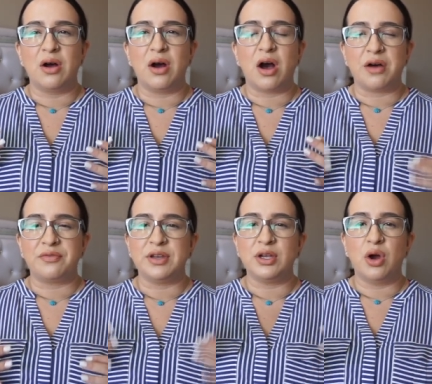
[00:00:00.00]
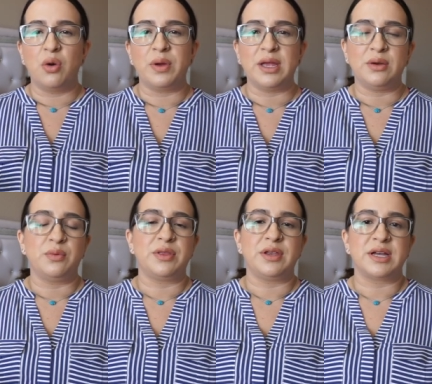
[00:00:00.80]
often go in
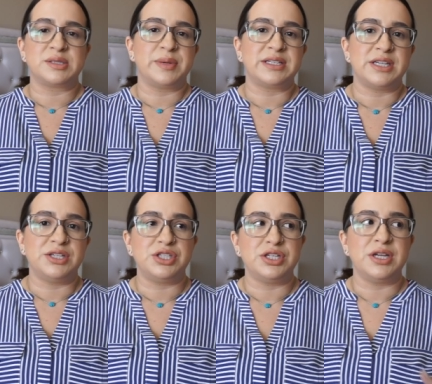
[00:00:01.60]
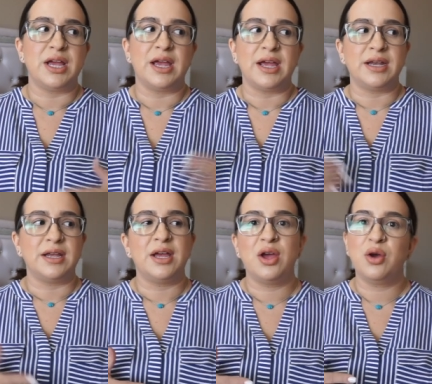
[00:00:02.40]
with an expectation and
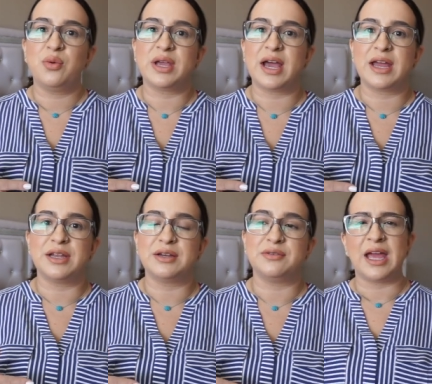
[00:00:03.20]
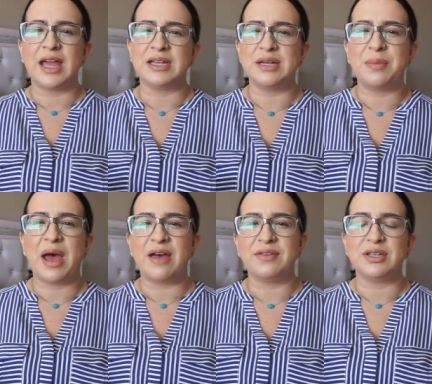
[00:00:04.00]
we kind of end up
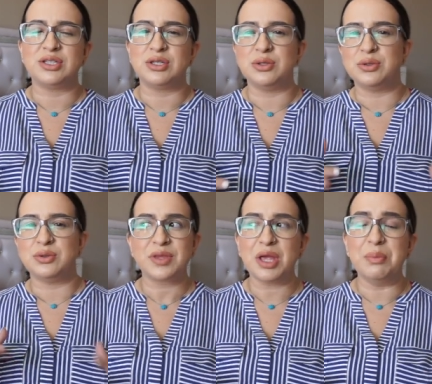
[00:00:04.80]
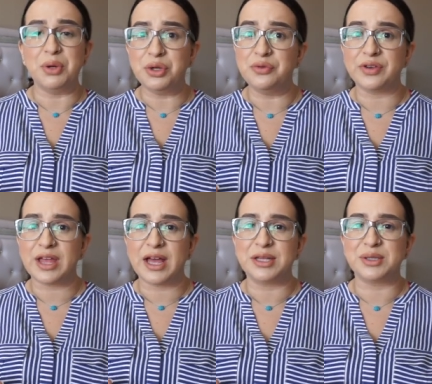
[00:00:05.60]
having to maneuver
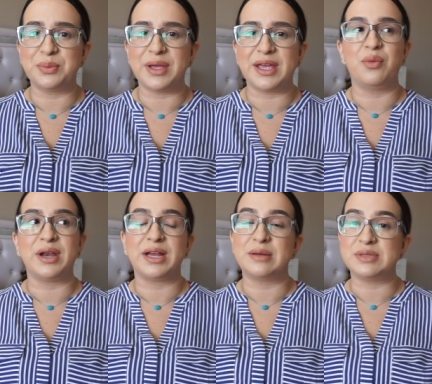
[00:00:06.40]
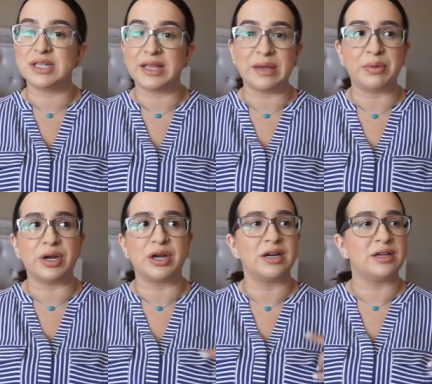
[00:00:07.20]
that a little bit when it comes to
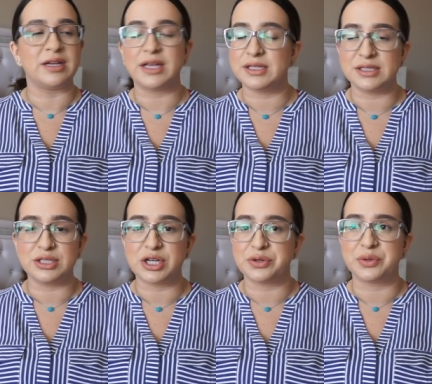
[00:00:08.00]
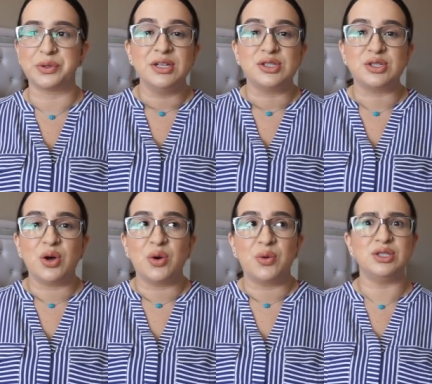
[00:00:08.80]
labor kids in general
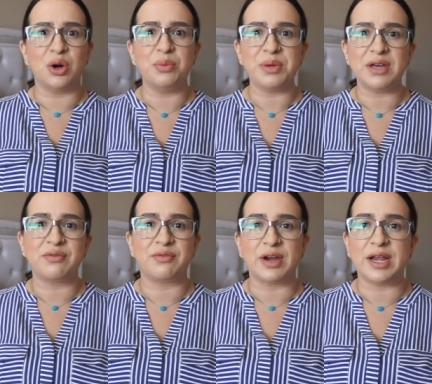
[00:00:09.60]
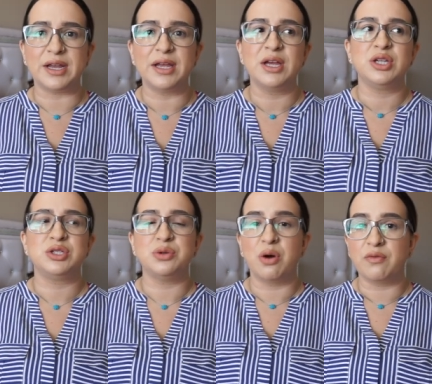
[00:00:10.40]
so don't be afraid
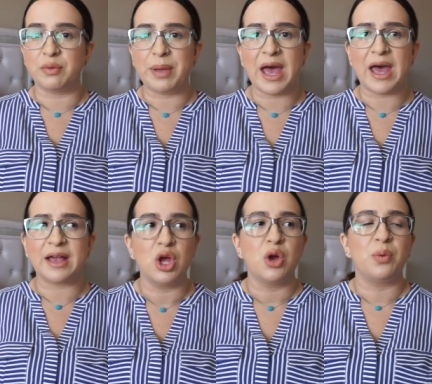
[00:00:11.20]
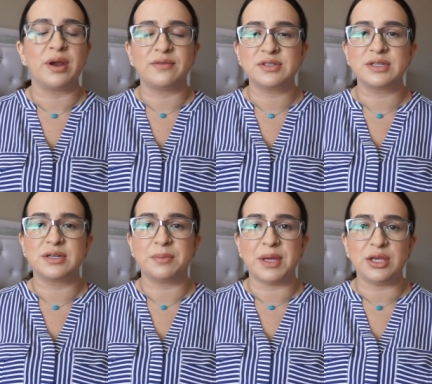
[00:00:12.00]
to overpack whatever's going
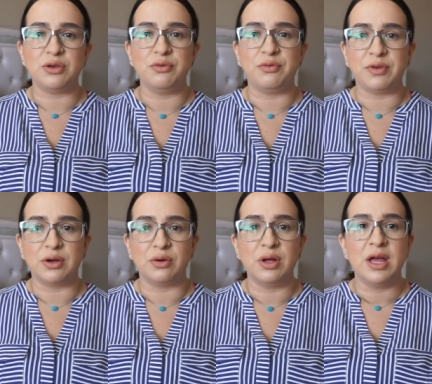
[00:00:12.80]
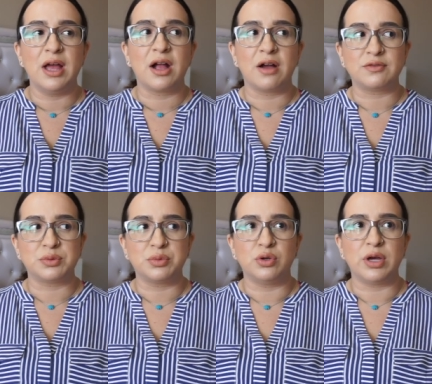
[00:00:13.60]
to make you feel
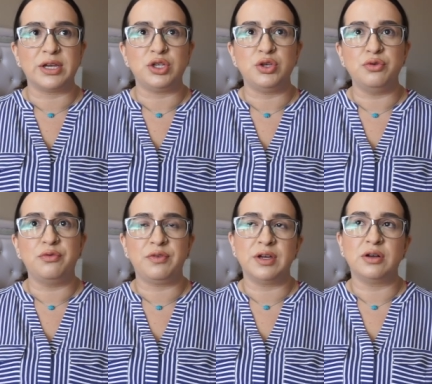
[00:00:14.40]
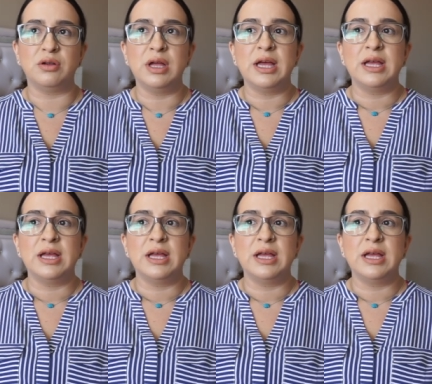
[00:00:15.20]
comfortable and you feel